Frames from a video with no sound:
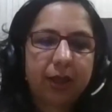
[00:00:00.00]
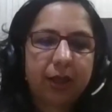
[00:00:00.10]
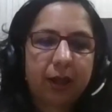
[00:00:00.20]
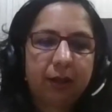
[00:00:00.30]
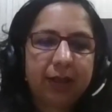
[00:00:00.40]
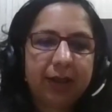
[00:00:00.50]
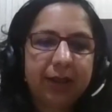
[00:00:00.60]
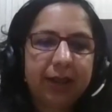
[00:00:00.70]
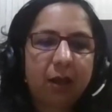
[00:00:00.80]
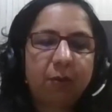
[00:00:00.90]
that
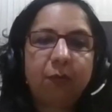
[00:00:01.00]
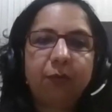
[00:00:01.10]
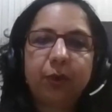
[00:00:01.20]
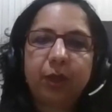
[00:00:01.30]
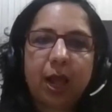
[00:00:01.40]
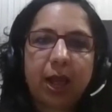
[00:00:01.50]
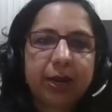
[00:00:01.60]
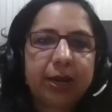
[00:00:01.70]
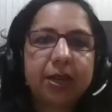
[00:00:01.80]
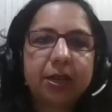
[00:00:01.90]
they come up with
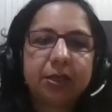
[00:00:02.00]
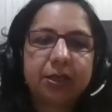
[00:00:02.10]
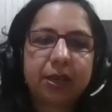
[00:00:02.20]
ideas.